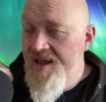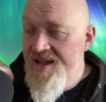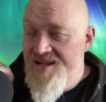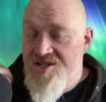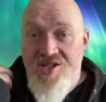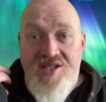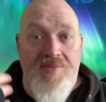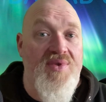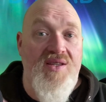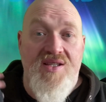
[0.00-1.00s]
It's just
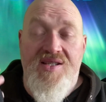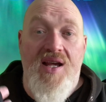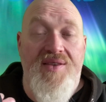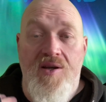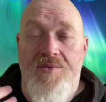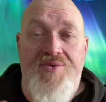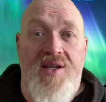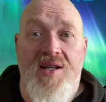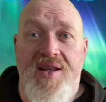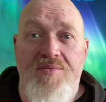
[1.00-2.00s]
something that's done that helps
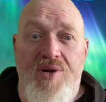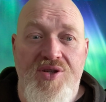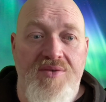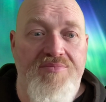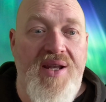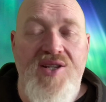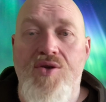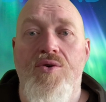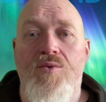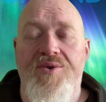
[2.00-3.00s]
regulate emotion, but it's
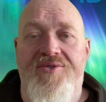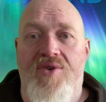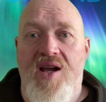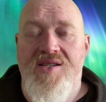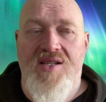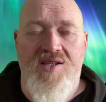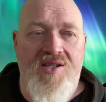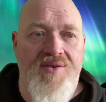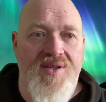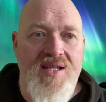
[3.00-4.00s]
awkward for us, and
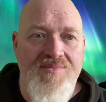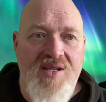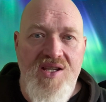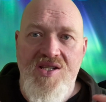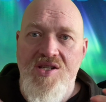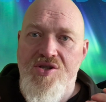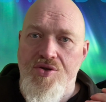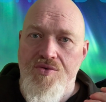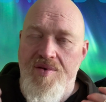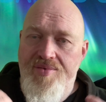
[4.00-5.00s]
so the temptation is
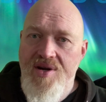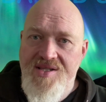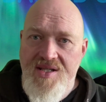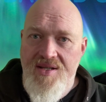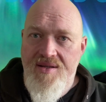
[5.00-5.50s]
to repress it.